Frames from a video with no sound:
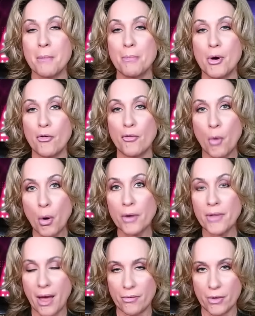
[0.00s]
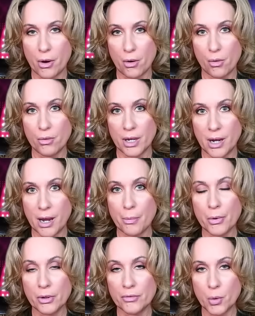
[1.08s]
Before that, though, in
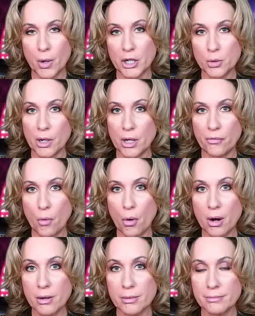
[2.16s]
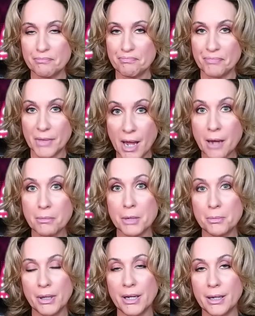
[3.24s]
April of 2024,
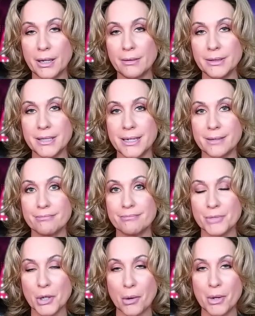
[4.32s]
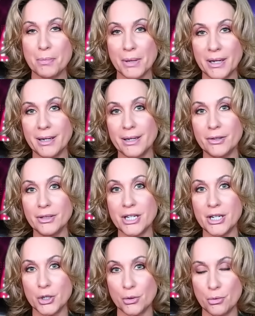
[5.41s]
Yetman pleaded guilty so he pleaded
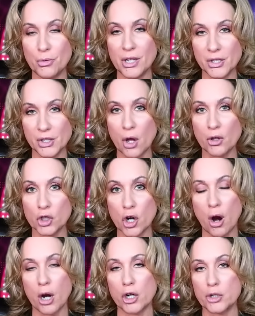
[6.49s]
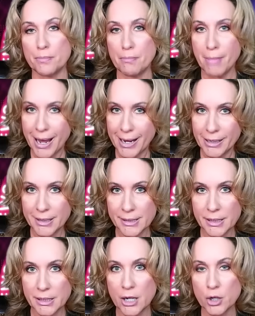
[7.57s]
guilty to the assault charge minus
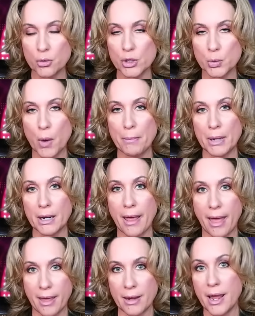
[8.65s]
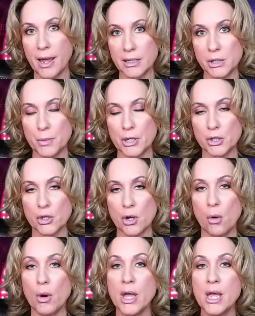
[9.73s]
the dangerous weapon enhancement.
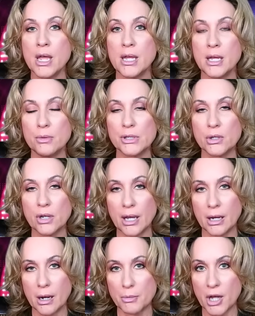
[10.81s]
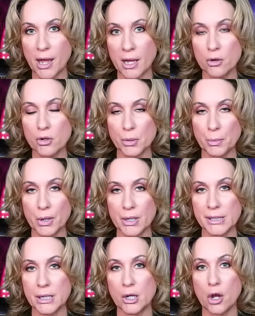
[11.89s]
So he was looking at up to eight years in
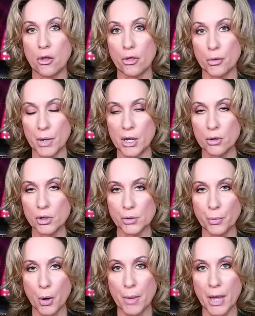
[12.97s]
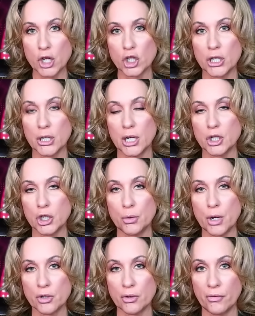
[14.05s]
prison, three years of probation, and
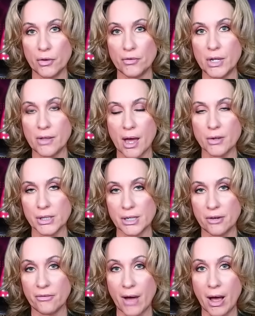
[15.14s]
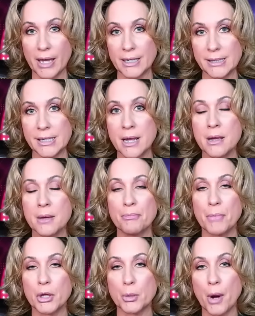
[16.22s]
250,000 in fines.
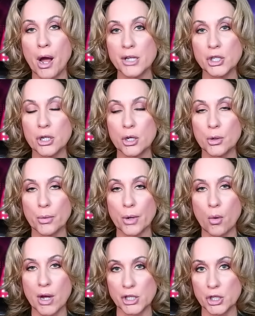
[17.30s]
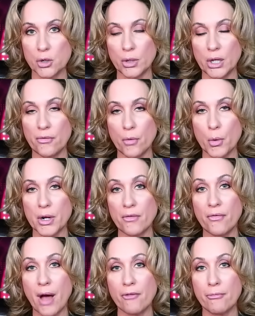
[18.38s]
But the prosecutor requested only
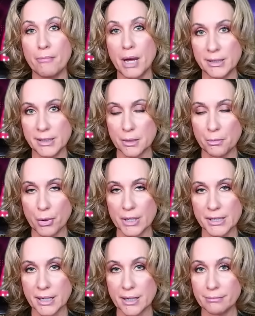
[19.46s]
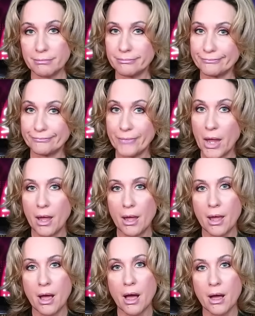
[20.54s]
45 months in prison,
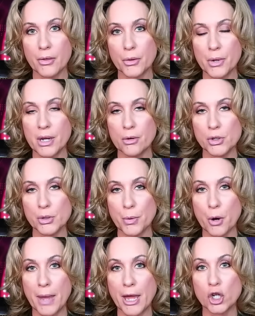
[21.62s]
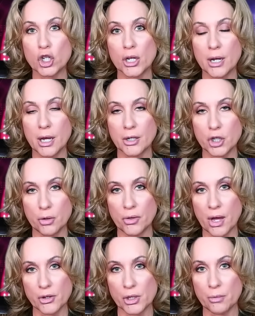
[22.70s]
uh, three years of probation, and
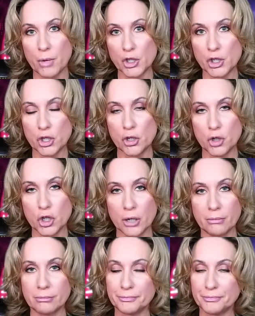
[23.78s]
2,000 in restitution.